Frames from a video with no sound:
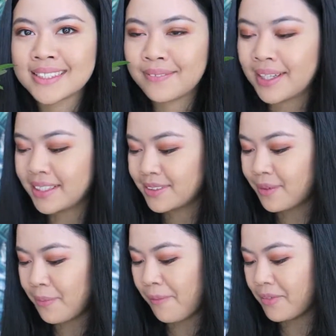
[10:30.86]
as well. It's
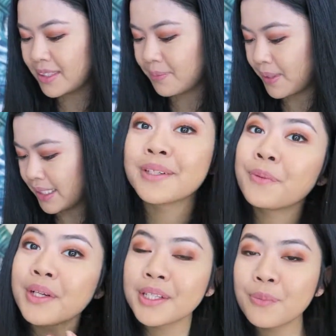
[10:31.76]
one of my first plants. So
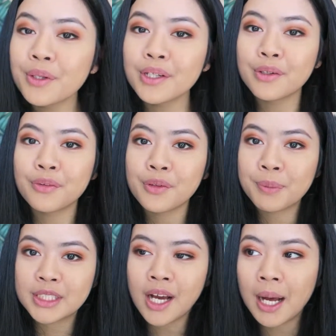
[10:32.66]
quickly we're gonna go through
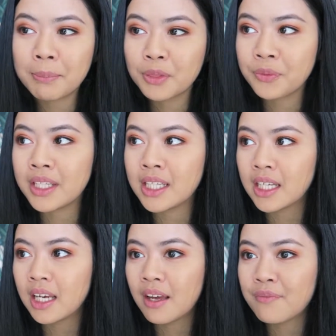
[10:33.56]
my top
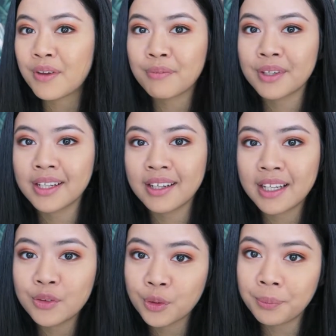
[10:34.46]
3 favorite
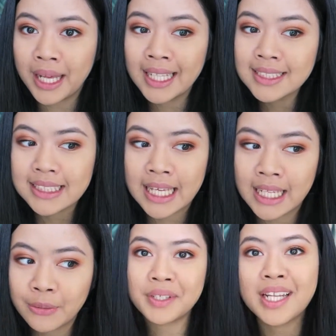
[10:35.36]
indoor plants
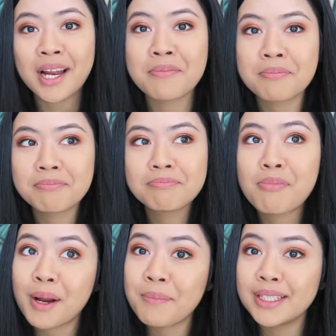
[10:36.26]
and 3 that I
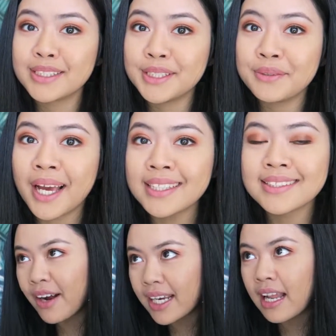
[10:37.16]
recommend to you guys.
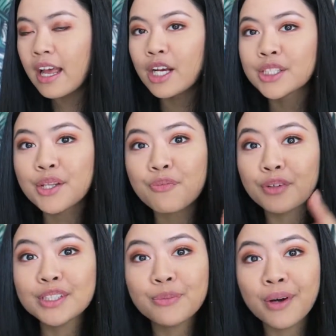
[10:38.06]
All right, so the
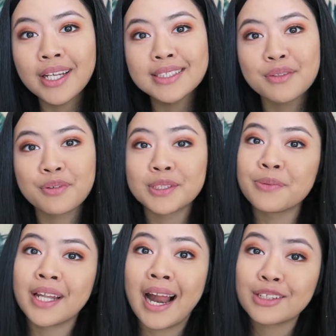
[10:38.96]
first one is the first
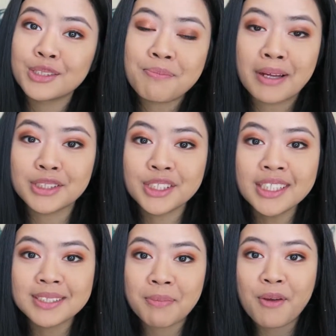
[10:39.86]
one that I actually
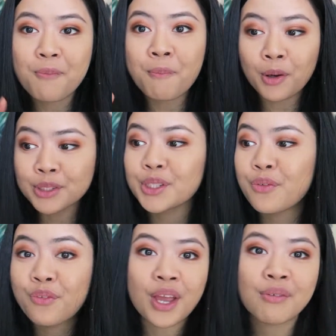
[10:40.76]
mentioned. It's my most
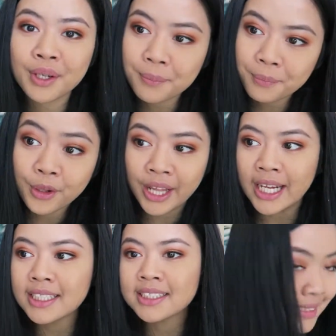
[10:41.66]
favorite
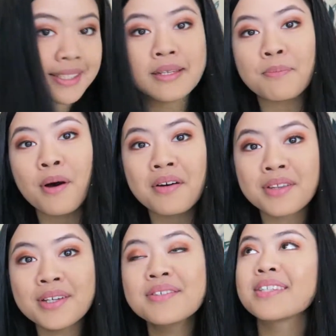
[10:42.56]
plant. It's the
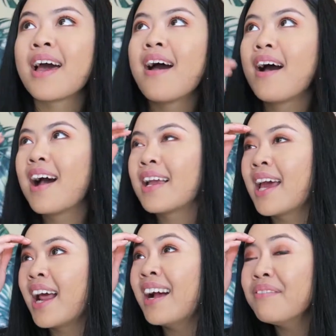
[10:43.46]
pothos.
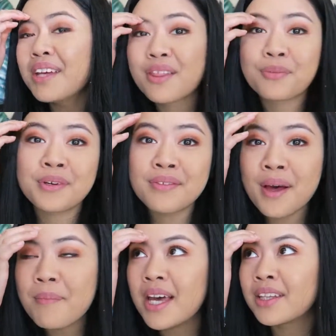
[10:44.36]
Again, I have like 3 of
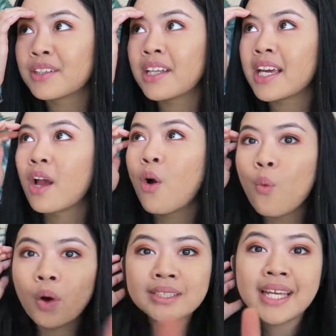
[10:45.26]
them, and they're like,
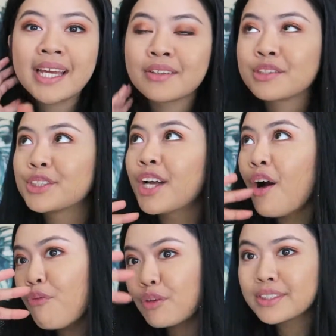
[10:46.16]
one's hanging on the
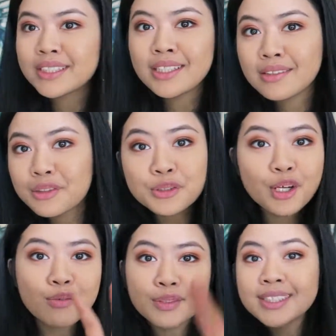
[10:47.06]
shelf, one's sitting on the
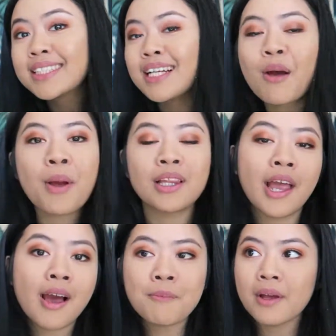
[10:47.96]
shelf, one's sitting on my
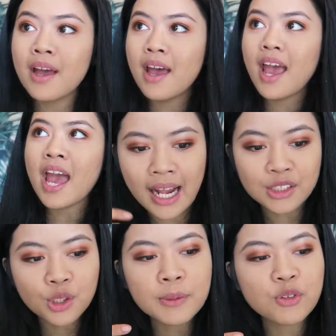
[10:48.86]
lap. It
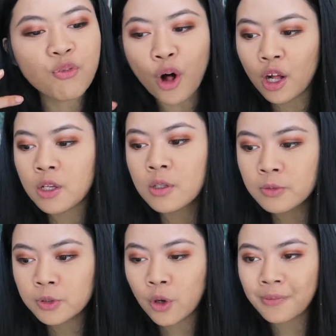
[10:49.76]
adds so much
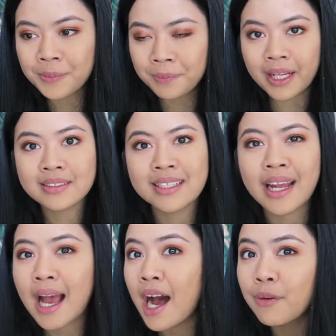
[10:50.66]
volume to all the plants that I
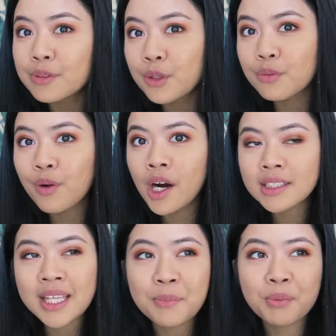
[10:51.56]
have so far.
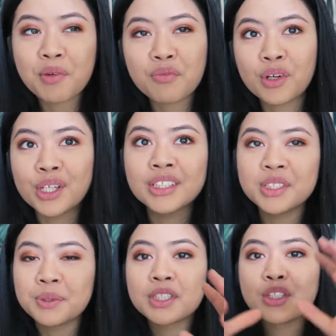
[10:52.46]
Same with my fern,
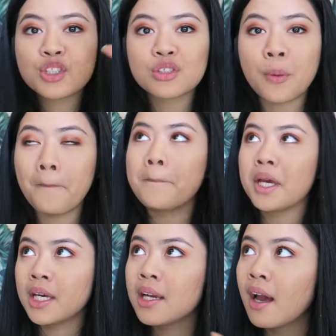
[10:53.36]
just because it's just so
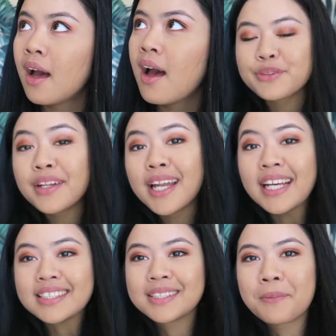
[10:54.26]
big. So the
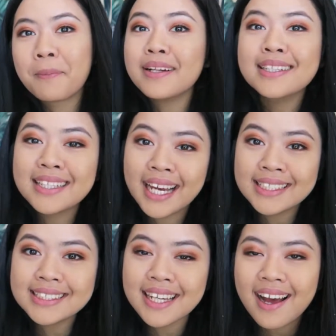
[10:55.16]
next
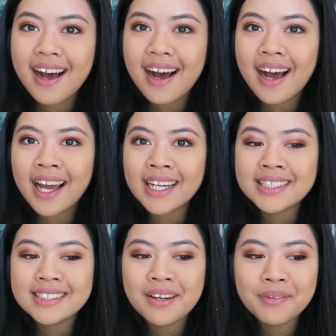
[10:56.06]
plant
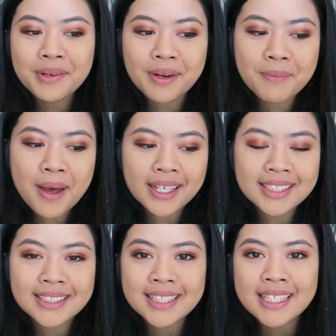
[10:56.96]
I definitely recommend
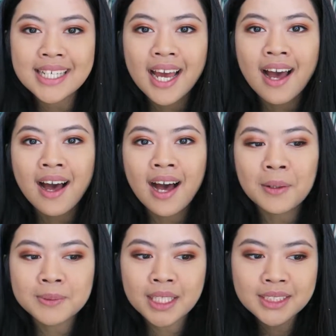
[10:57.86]
is the
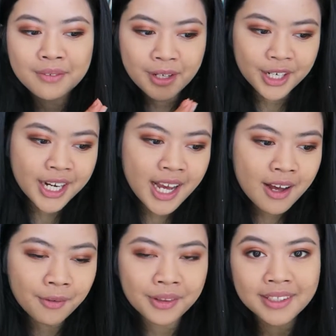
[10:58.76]

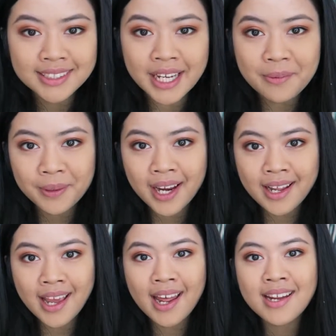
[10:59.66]
Sansevieria, or the snake plant
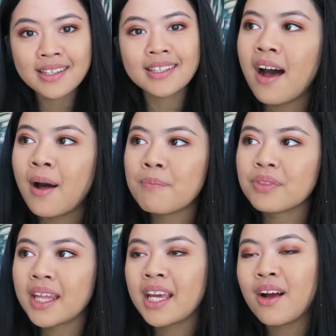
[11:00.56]
again.
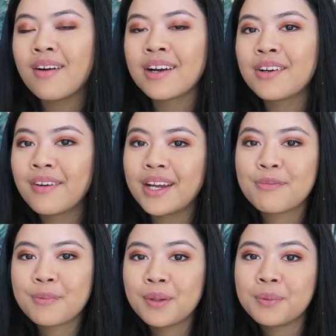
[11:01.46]
They are great
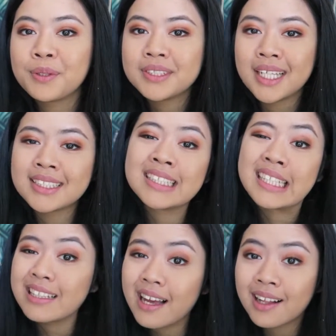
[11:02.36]
for people who tend to
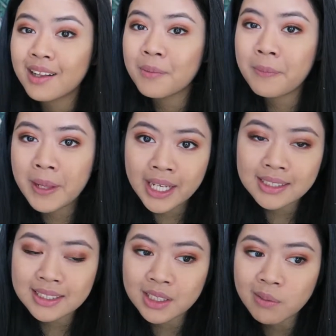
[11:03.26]
neglect their plants in